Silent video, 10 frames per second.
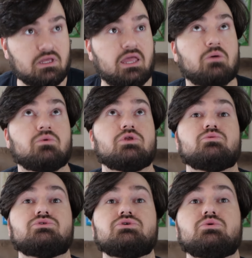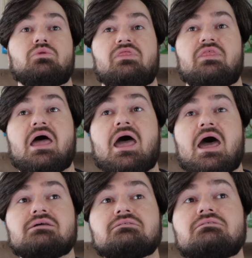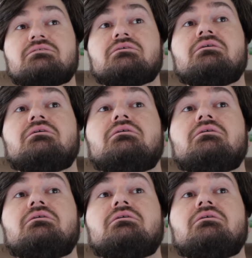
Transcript: And when you do that,